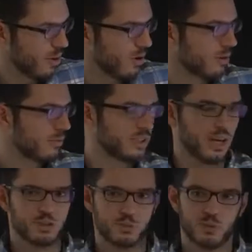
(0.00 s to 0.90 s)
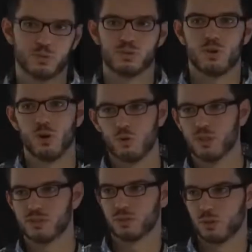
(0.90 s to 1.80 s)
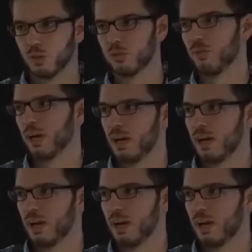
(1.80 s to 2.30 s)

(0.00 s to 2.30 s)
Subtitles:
all of these attributes always occur for